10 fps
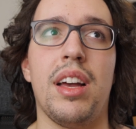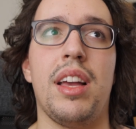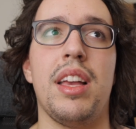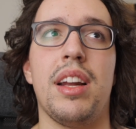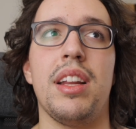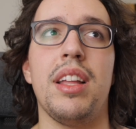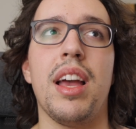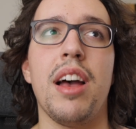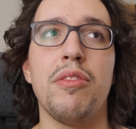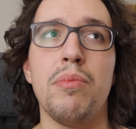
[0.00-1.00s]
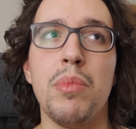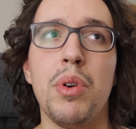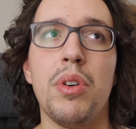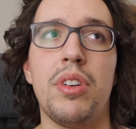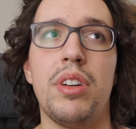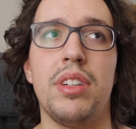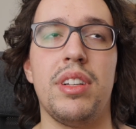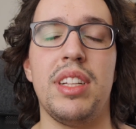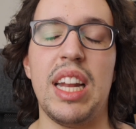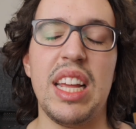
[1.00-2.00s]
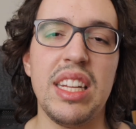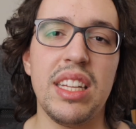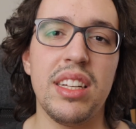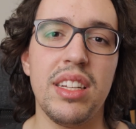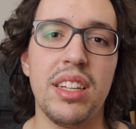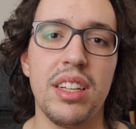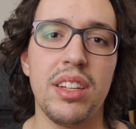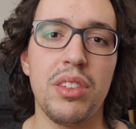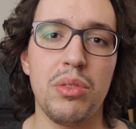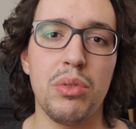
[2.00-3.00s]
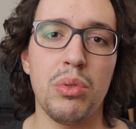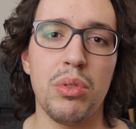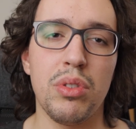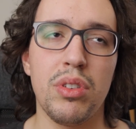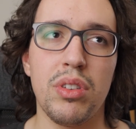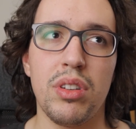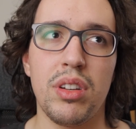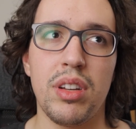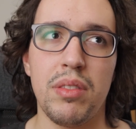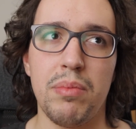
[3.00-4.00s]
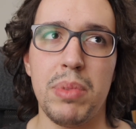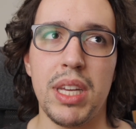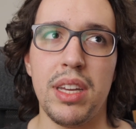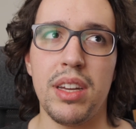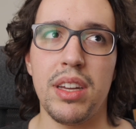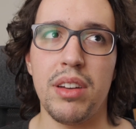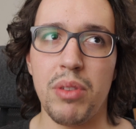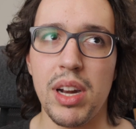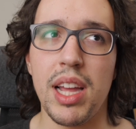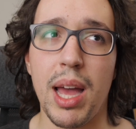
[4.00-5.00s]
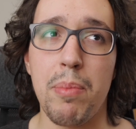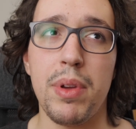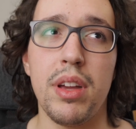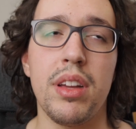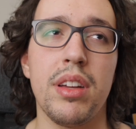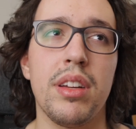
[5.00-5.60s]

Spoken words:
already have more than I need to be really happy.